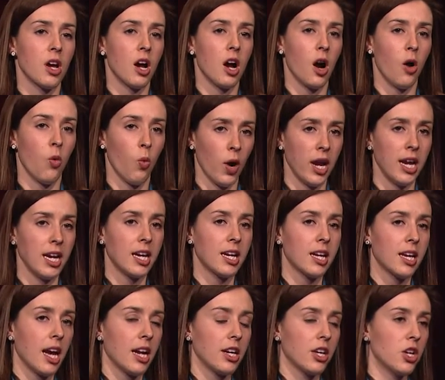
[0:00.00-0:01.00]
a week
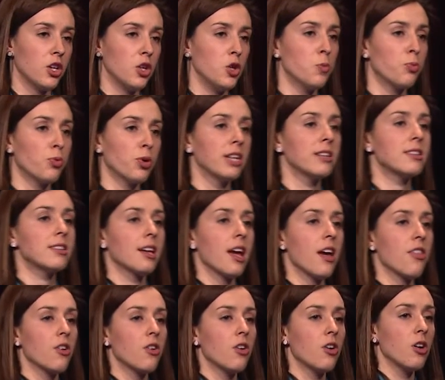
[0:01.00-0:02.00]
and can you bring
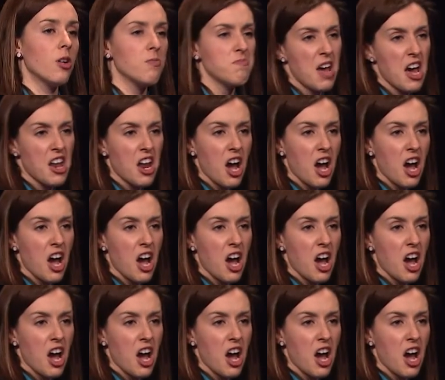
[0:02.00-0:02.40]
together about